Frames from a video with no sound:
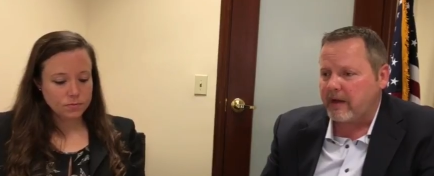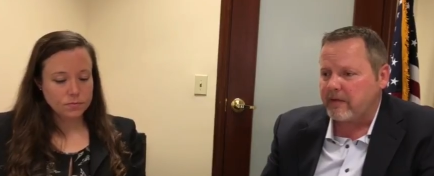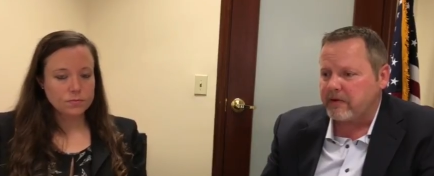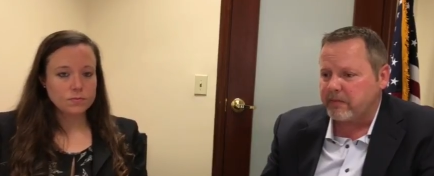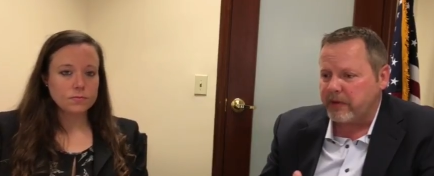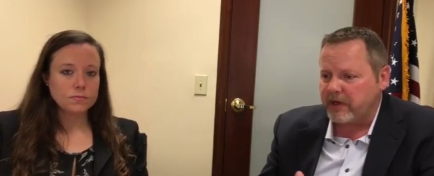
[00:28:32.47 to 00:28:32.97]

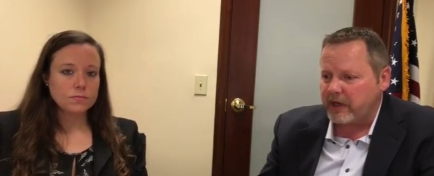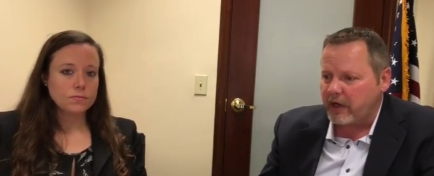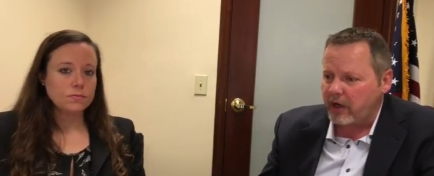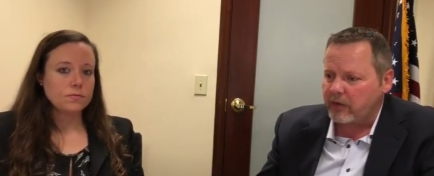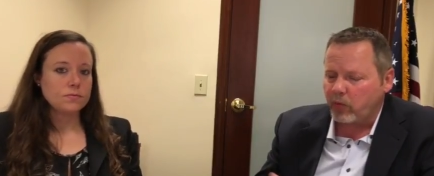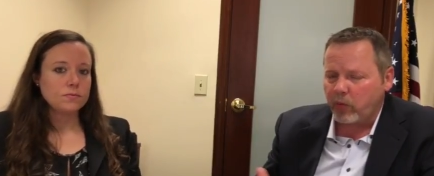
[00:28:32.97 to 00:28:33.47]
Speaker 1: depending
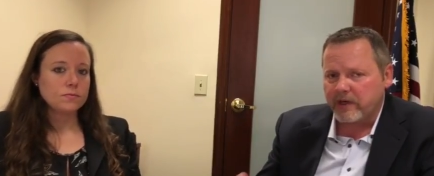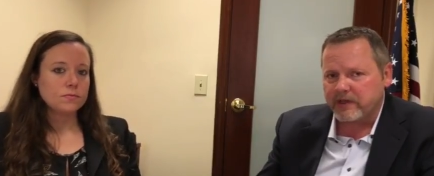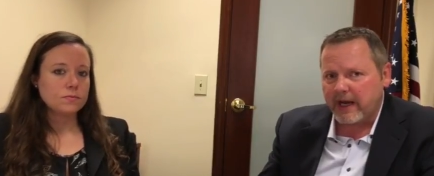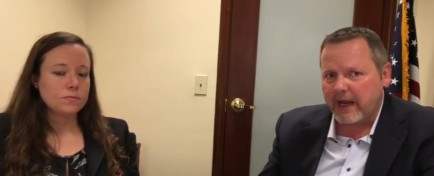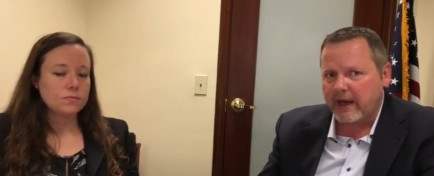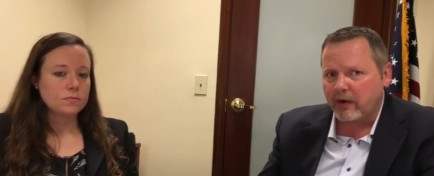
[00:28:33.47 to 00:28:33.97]
on which
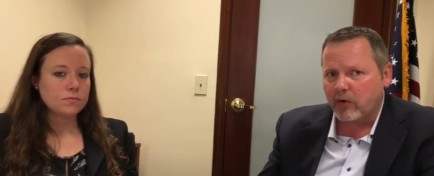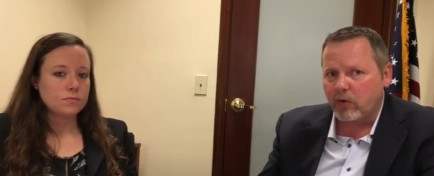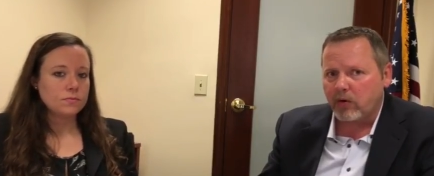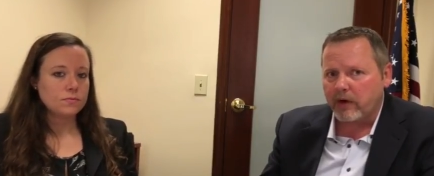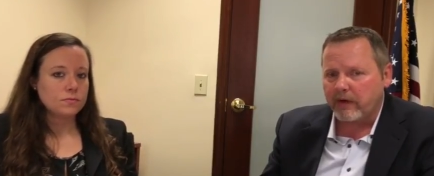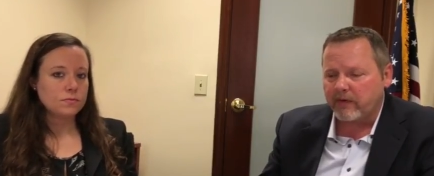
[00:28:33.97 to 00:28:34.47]

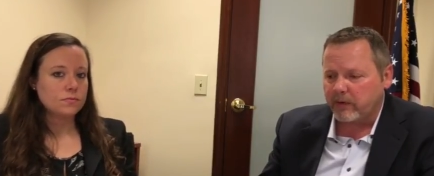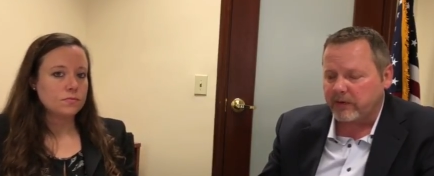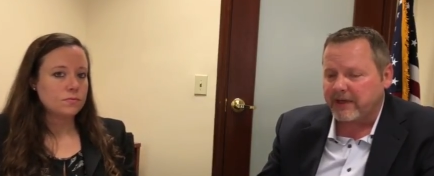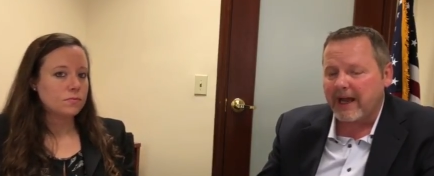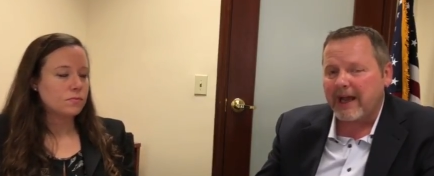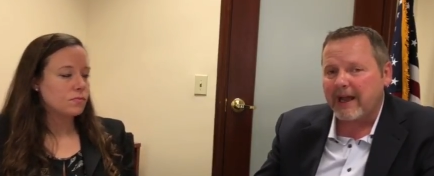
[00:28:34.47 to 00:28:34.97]
category if it was
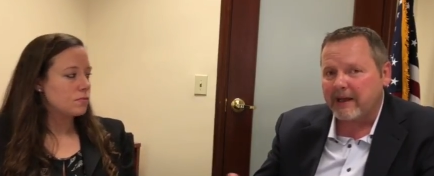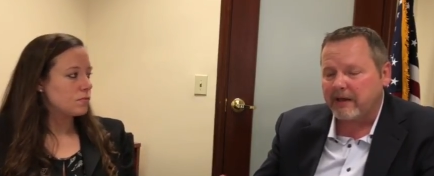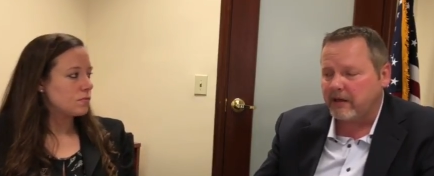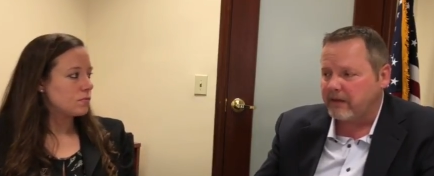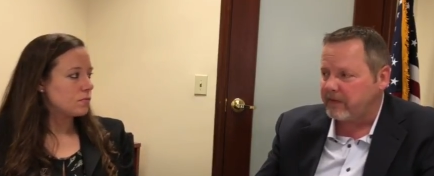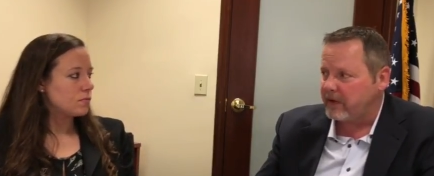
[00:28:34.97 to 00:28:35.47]
high
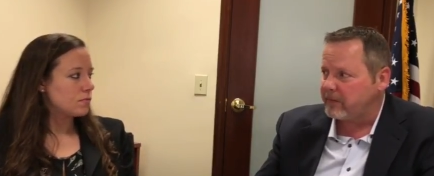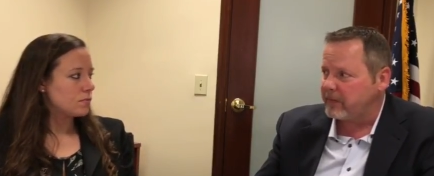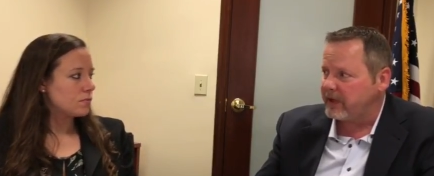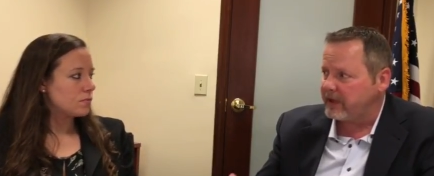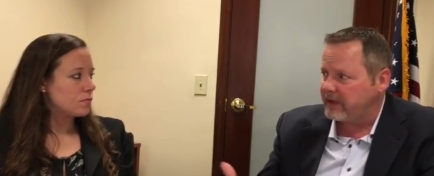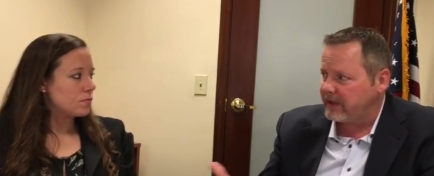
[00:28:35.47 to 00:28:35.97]
enough up
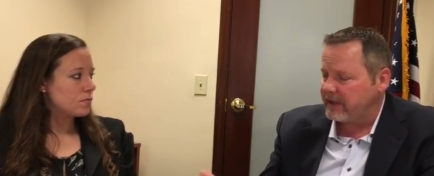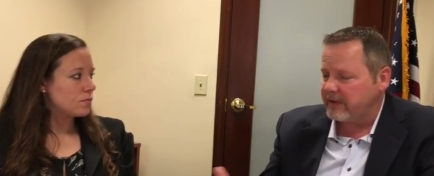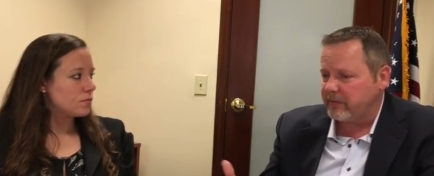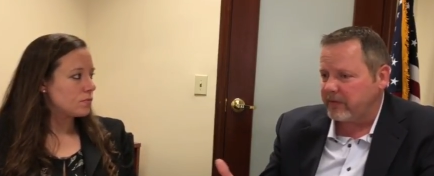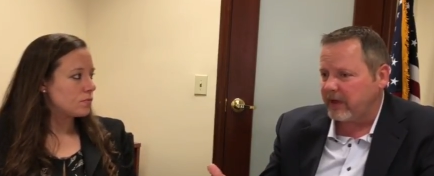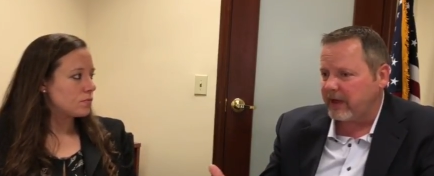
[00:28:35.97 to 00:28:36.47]
in the
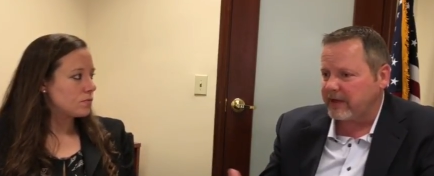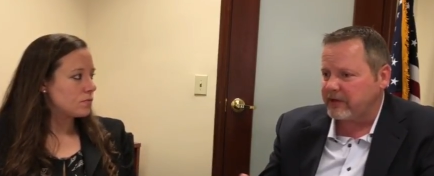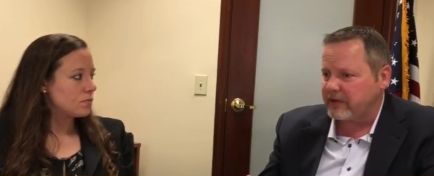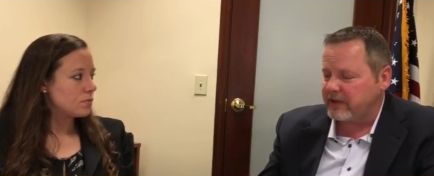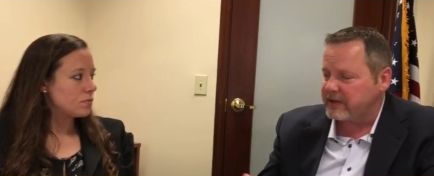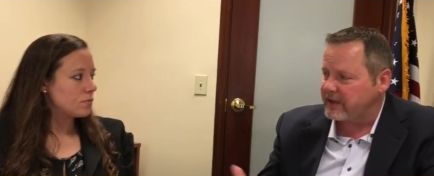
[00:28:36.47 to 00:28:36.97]
i guess you
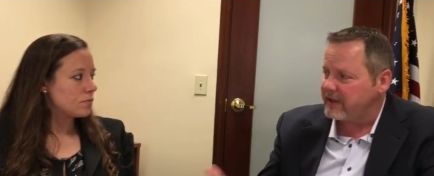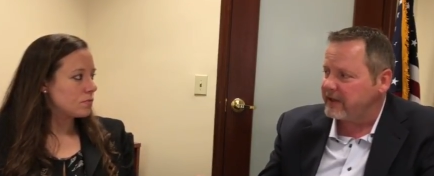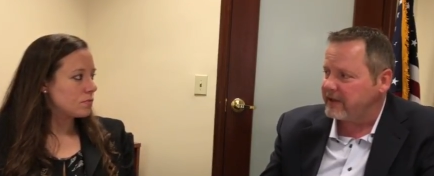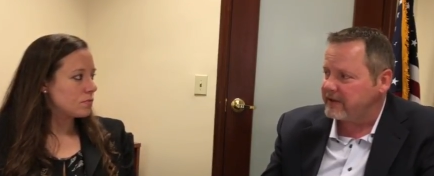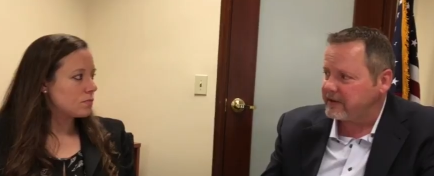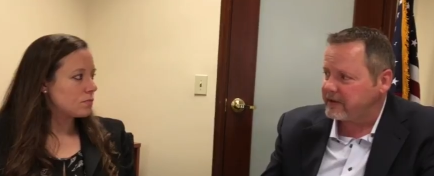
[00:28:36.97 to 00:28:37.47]
could say the
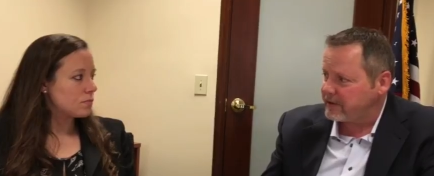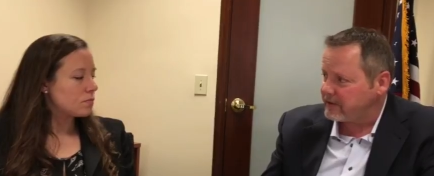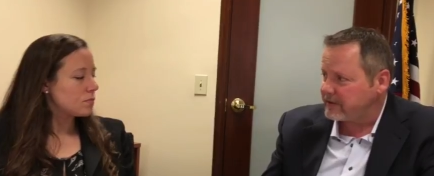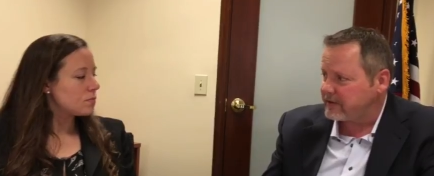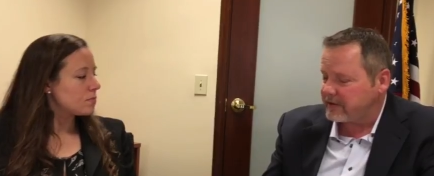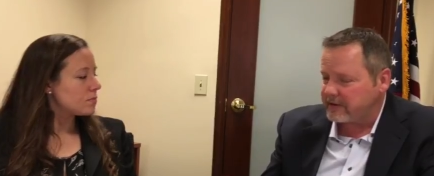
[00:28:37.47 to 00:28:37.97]
st
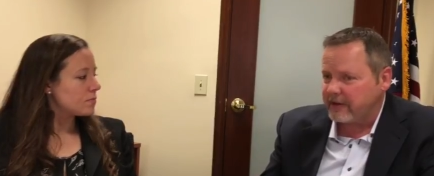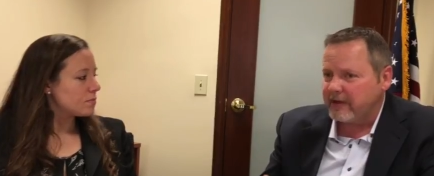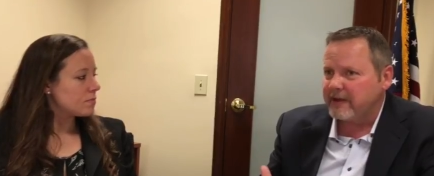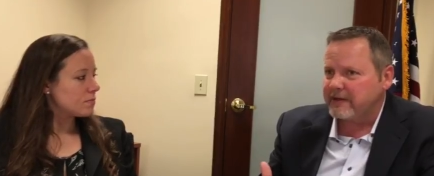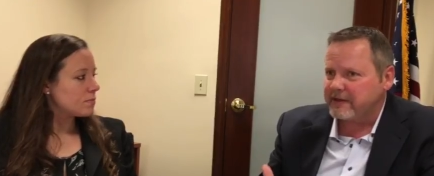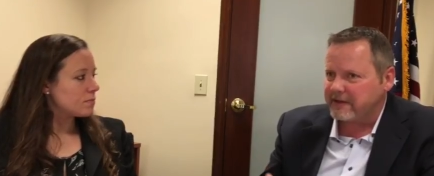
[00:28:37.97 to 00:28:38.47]

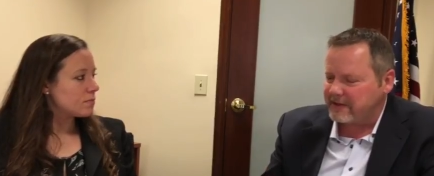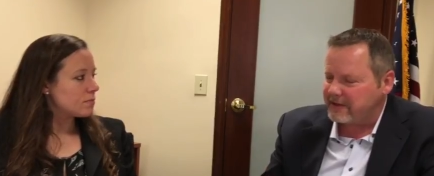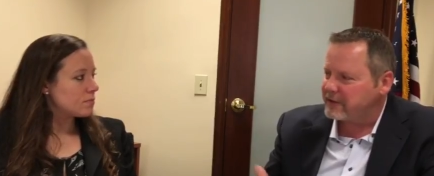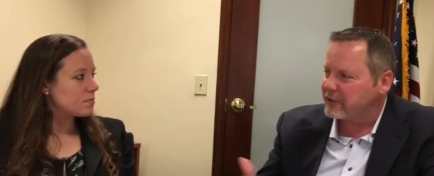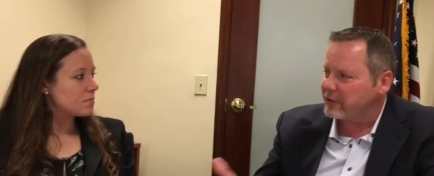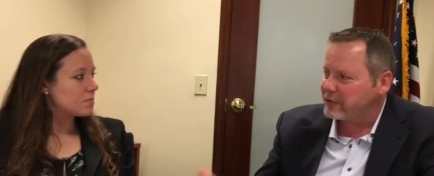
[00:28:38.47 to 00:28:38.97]

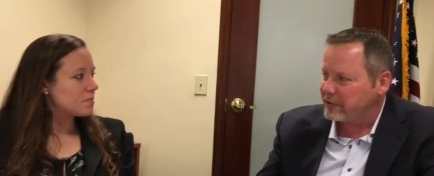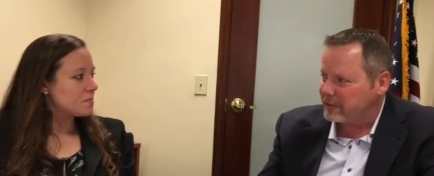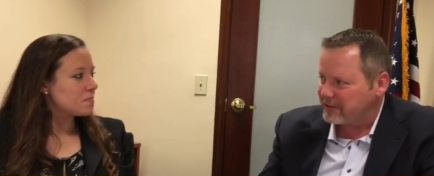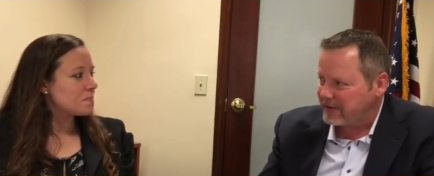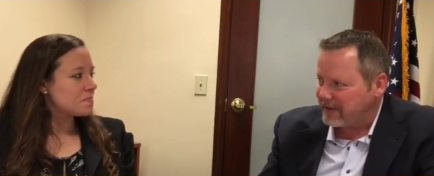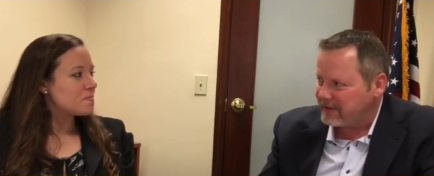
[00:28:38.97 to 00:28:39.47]
statistical
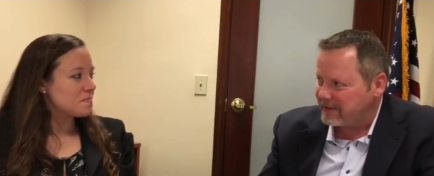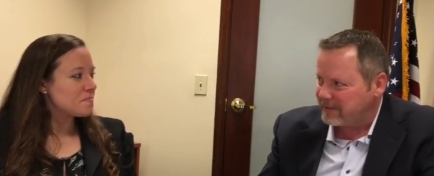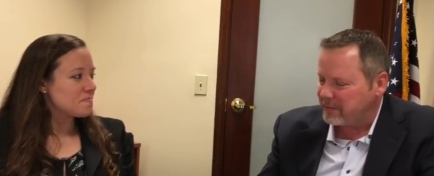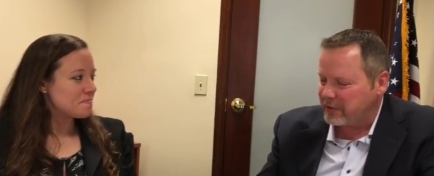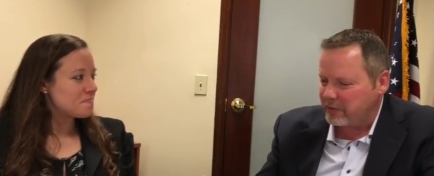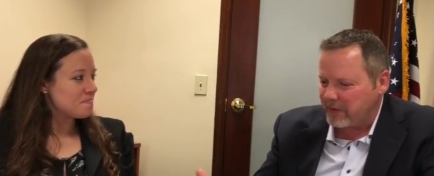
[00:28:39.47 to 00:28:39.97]
association
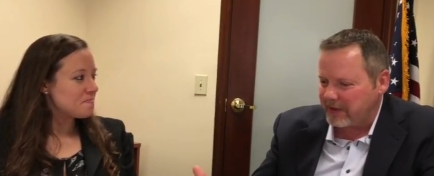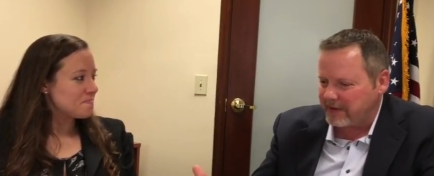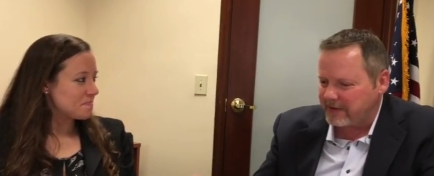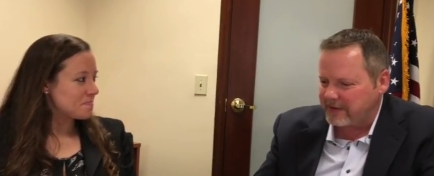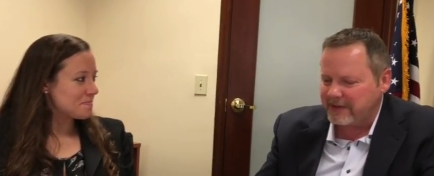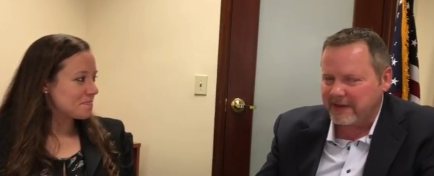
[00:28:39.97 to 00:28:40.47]
between the
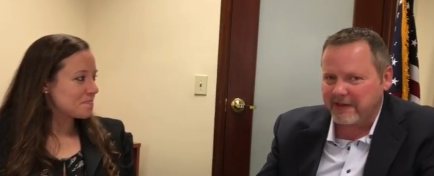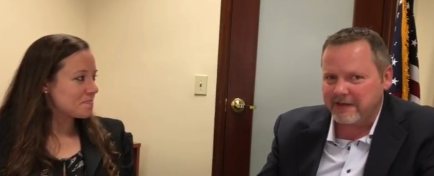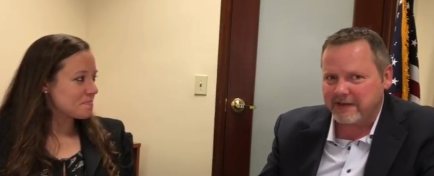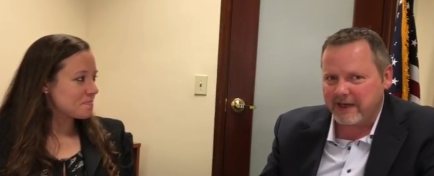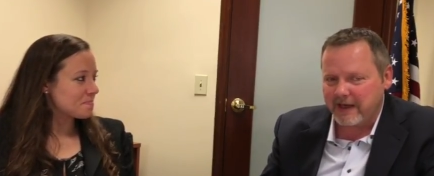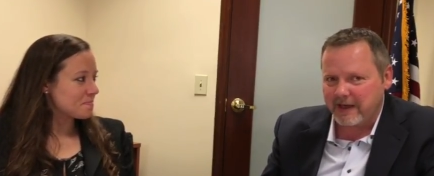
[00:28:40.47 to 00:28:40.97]
disease
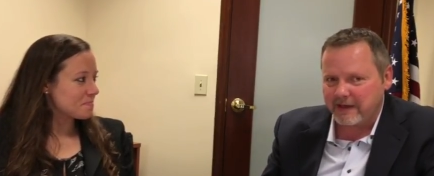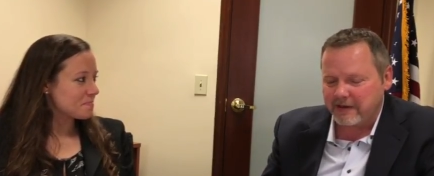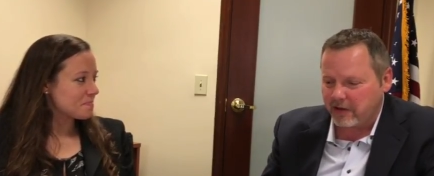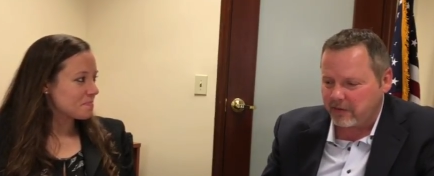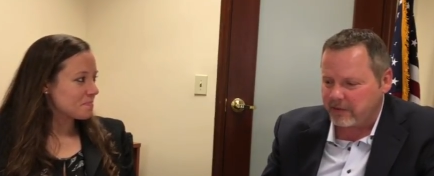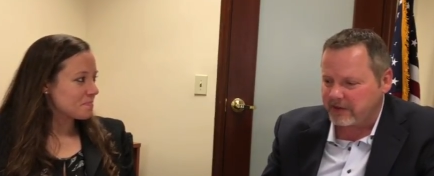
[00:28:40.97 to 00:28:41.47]
and the
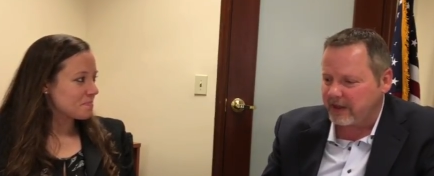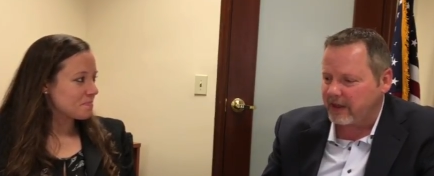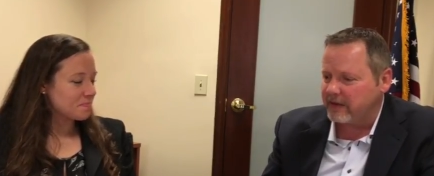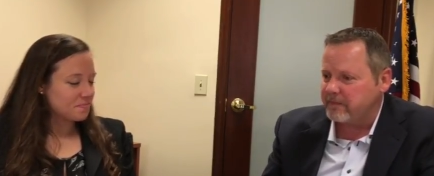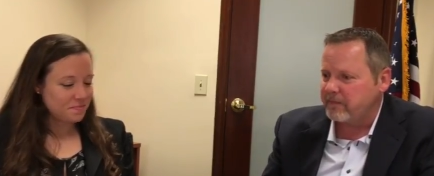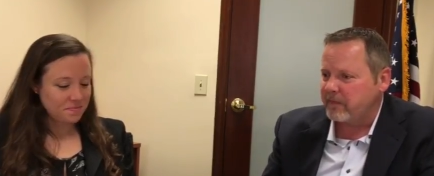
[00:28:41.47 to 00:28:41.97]
herbicide